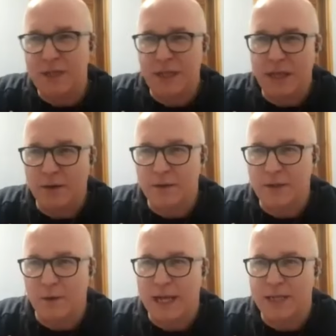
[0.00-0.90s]
a year or
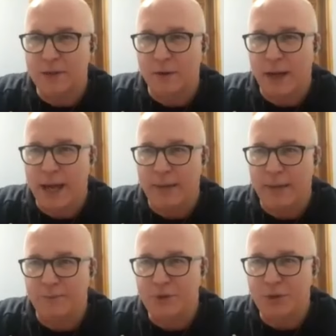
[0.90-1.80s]
so later,
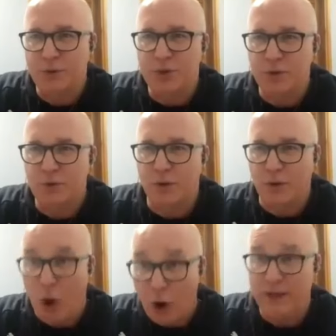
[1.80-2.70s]
um, two junior
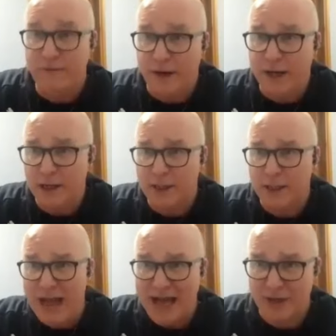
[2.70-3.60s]
hurling finals
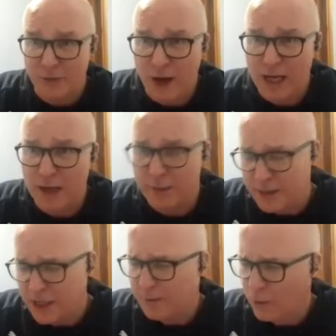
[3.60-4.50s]
in Athenry. Ryan was
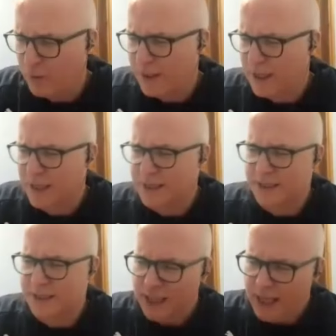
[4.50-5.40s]
there both weekends,
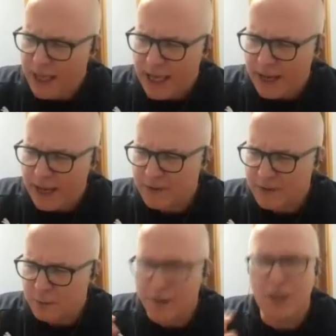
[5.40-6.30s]
and it was
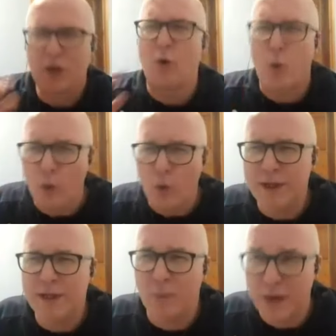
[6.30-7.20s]
one of the
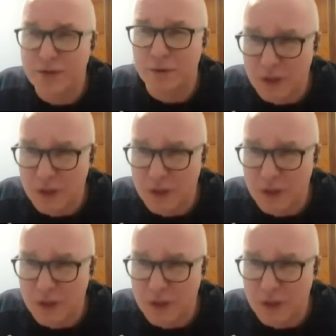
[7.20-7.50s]
coldest winters